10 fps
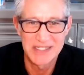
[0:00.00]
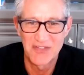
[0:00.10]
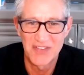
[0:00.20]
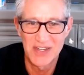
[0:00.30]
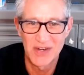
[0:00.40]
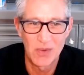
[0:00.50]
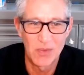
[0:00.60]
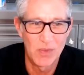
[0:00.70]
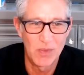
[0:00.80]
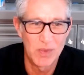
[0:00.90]
to figure
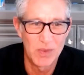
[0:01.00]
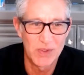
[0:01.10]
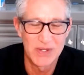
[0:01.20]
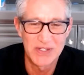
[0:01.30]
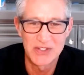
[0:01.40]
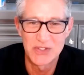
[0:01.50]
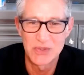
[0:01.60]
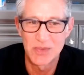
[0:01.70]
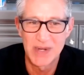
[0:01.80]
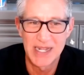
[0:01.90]
out what we were going to
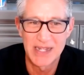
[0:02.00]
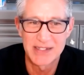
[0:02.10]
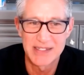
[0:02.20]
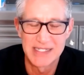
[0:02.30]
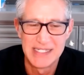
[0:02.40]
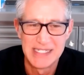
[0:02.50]
do around it.